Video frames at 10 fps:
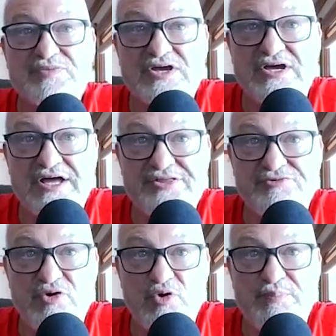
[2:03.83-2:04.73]

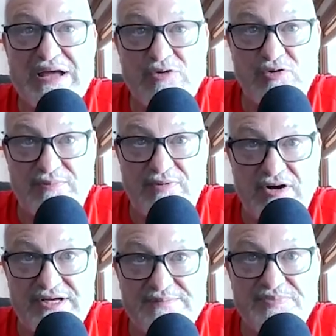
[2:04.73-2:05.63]
cutthroat power
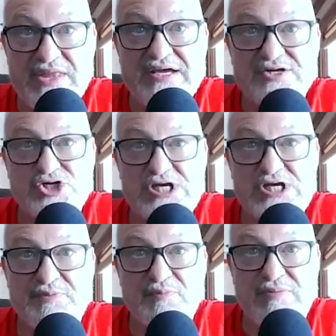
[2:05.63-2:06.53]
market.
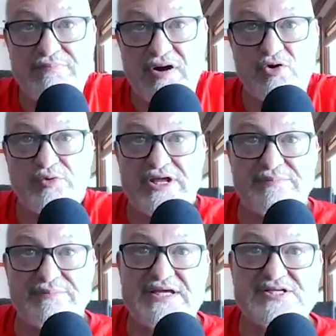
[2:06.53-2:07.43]
Cheaper
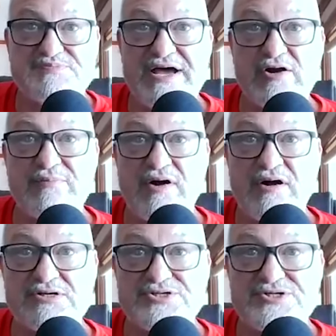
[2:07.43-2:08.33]
borrowing means better
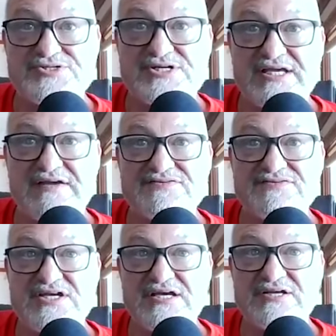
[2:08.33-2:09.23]
margins and gives
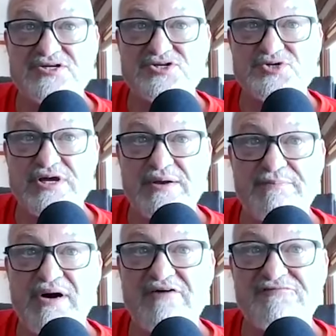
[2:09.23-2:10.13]
the industry a
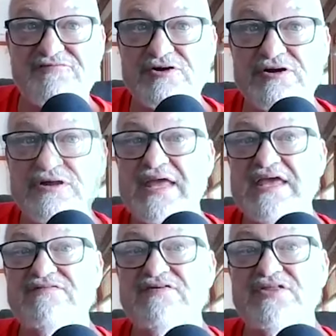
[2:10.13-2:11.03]
buffer,
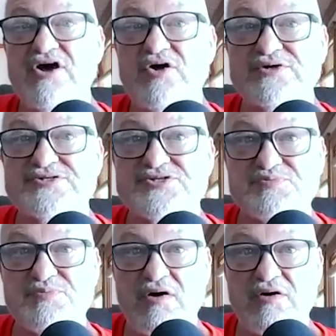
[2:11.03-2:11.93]
even though it's a
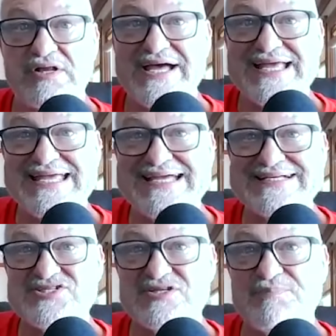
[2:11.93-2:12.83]
small,
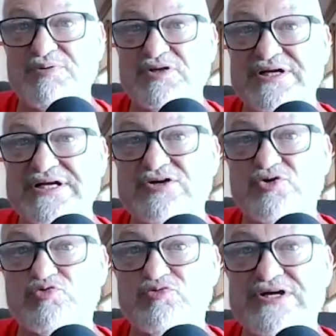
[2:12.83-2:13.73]
against the
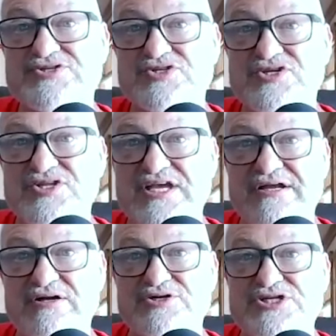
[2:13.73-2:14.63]
political risk to the
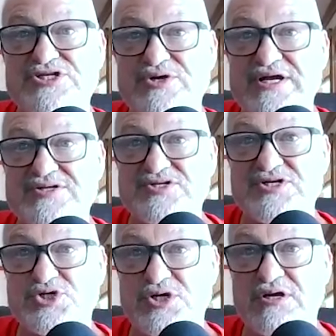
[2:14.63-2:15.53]
energy
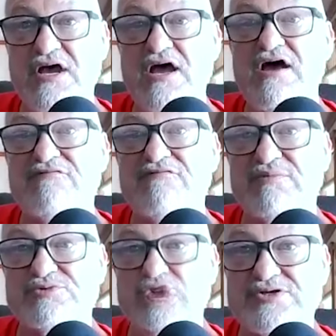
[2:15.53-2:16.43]
transition
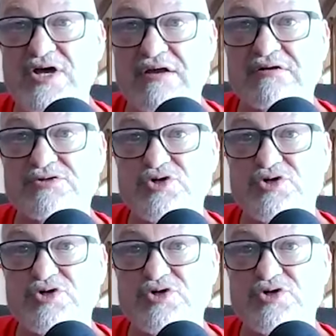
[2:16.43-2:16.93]
from Donald